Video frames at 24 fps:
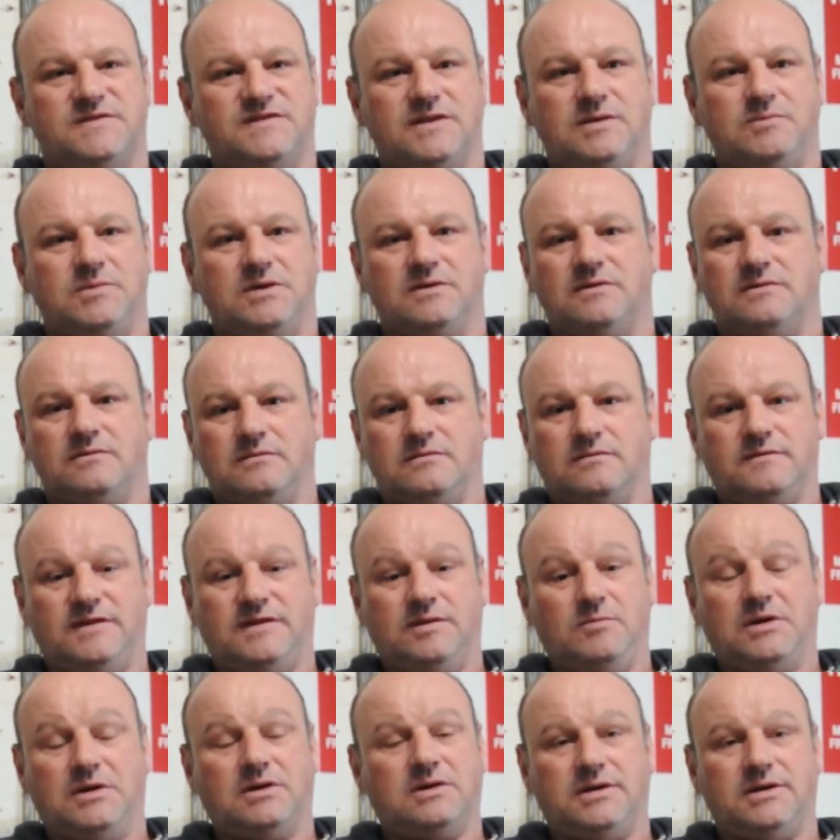
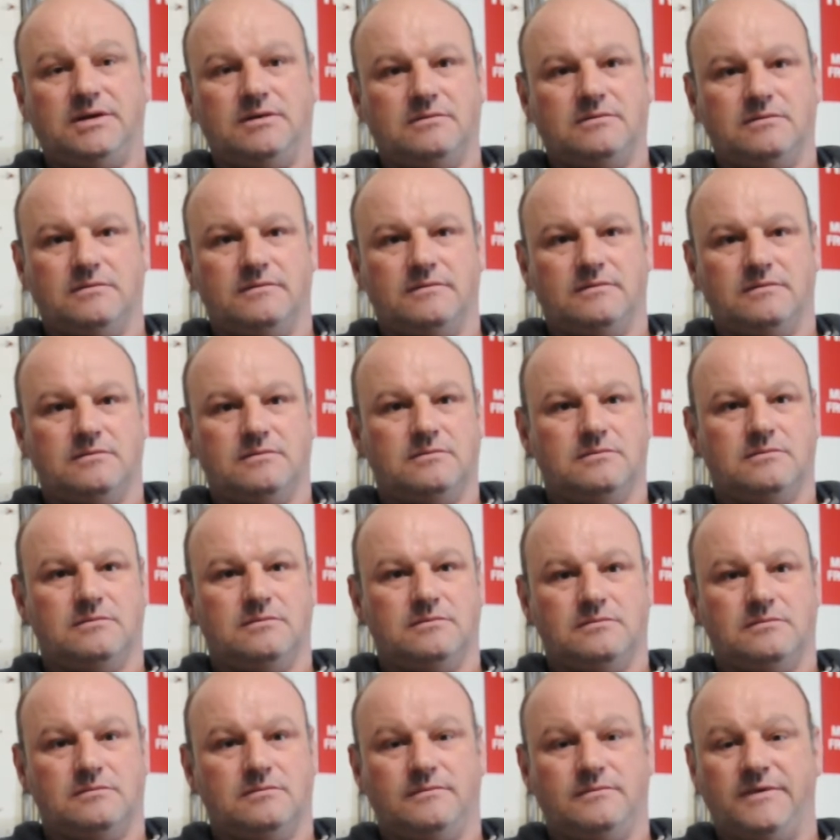seemingly
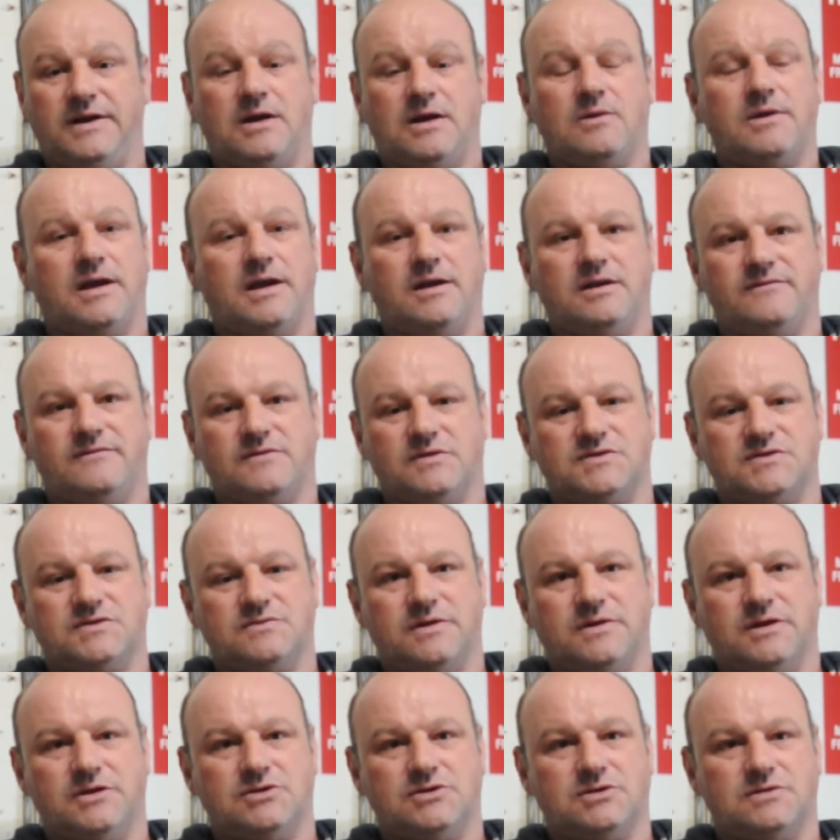without any
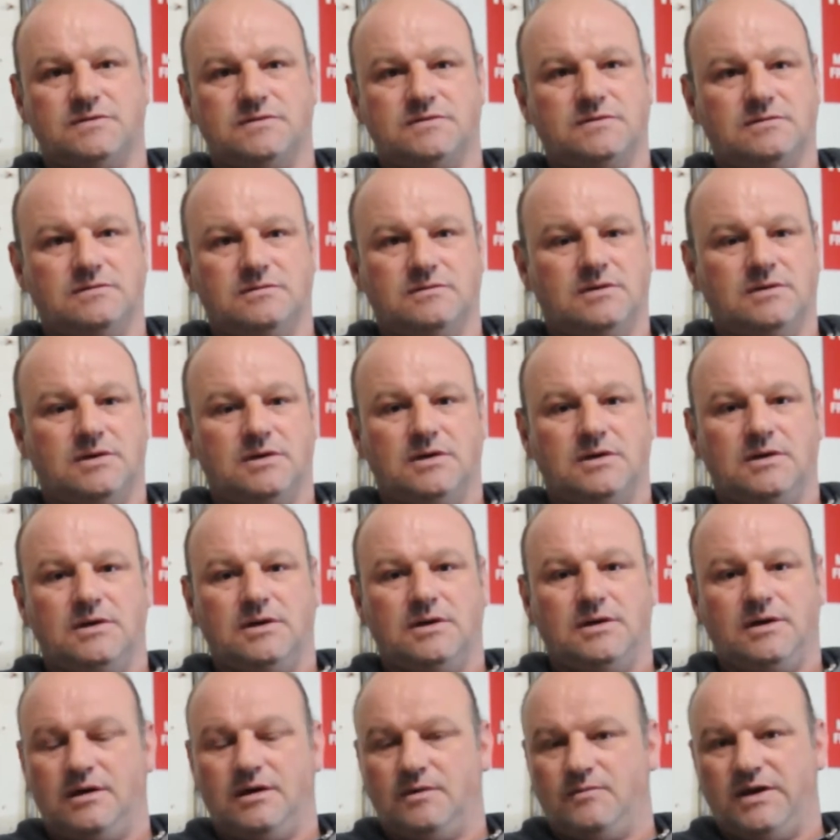frustrations,
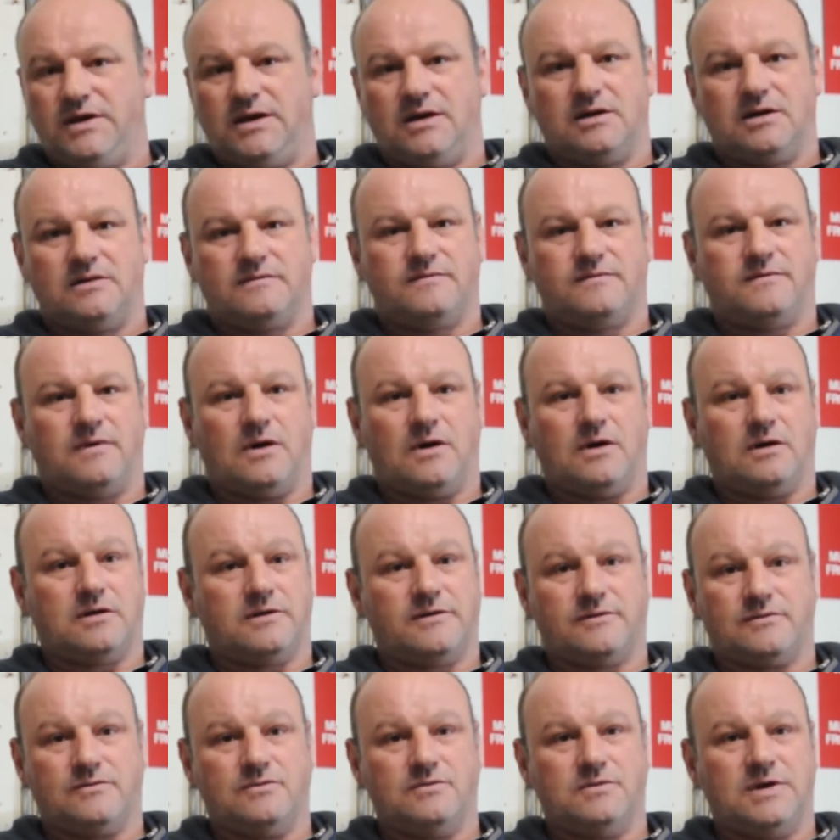and we had a flock
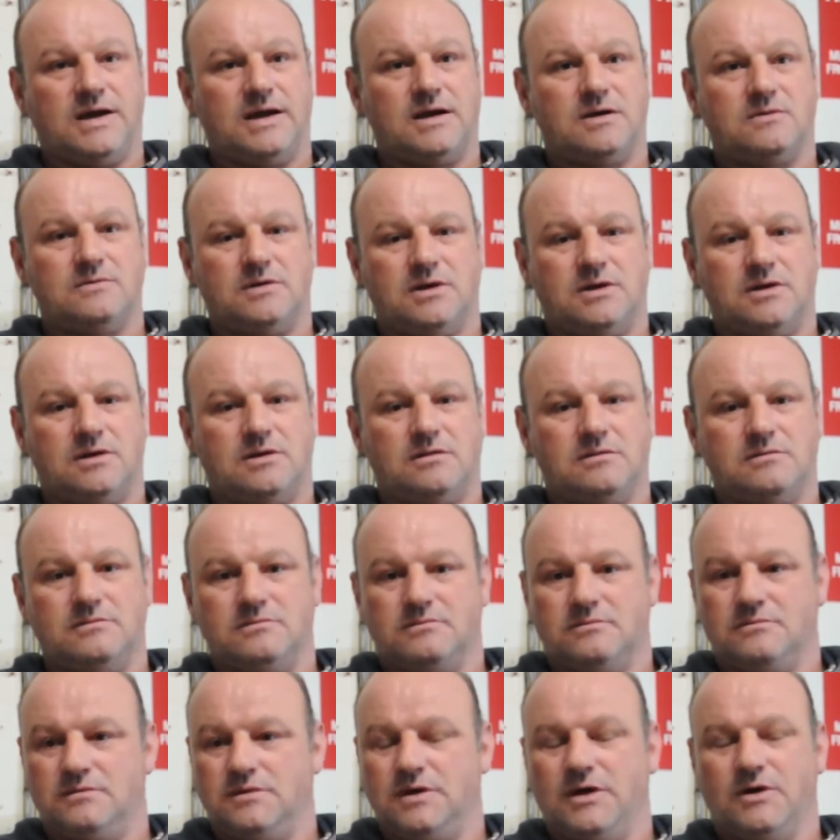through now and
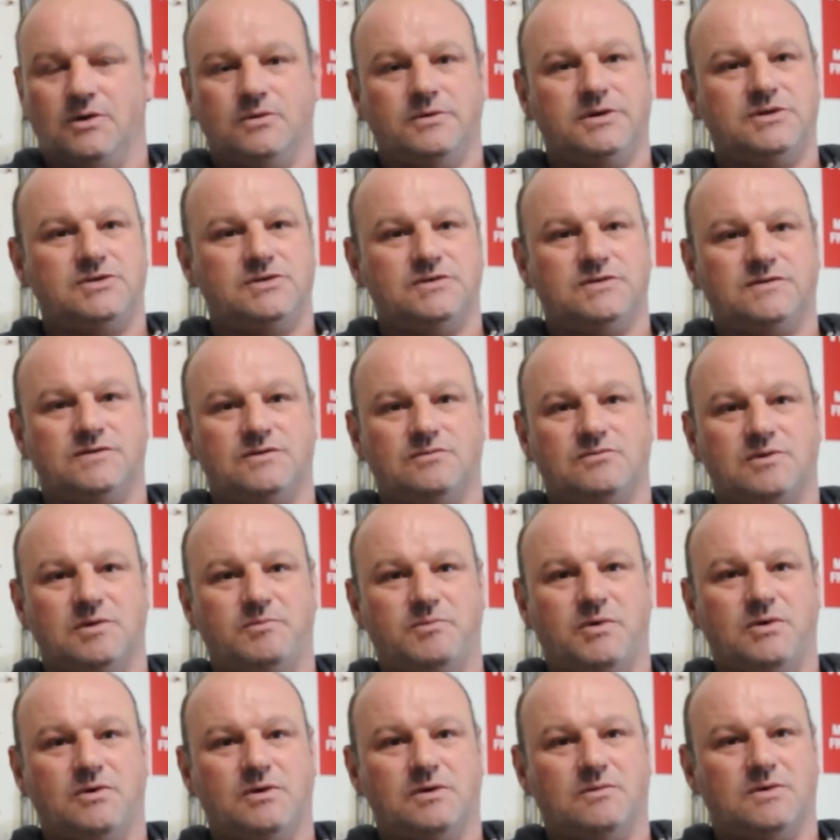no issues to
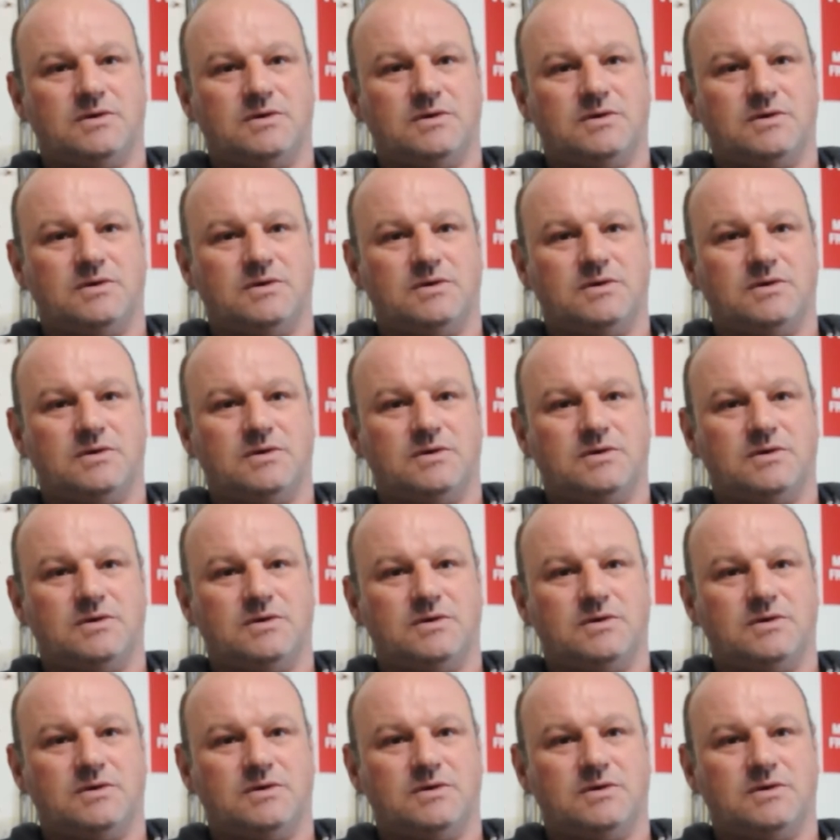report